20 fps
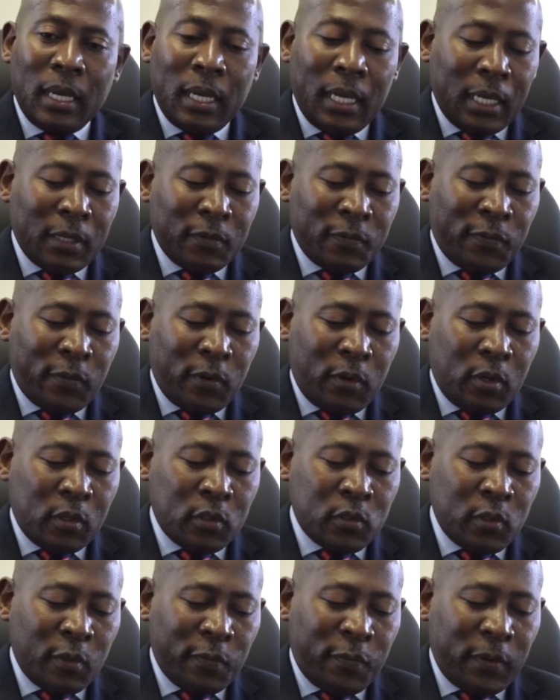And for
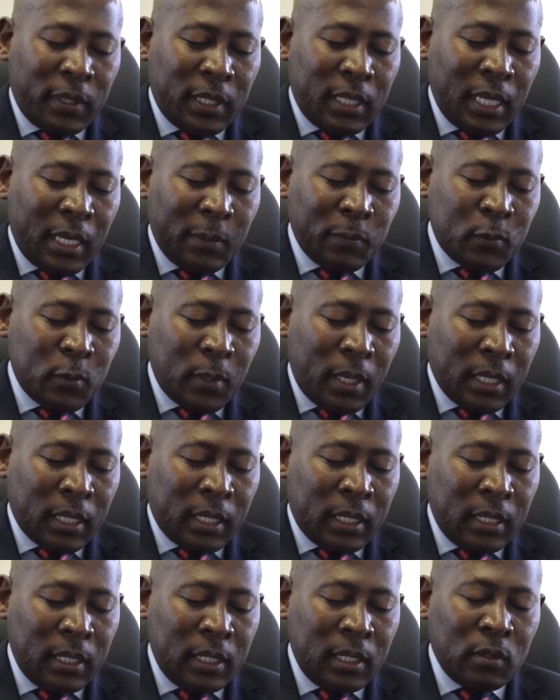also for them to
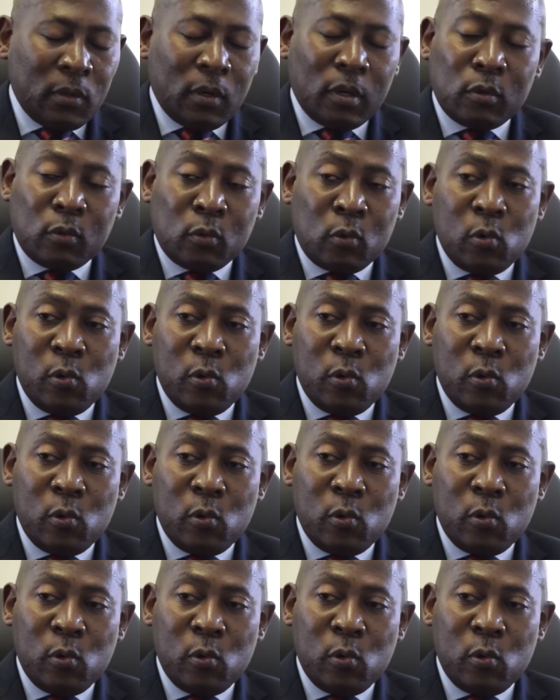agree on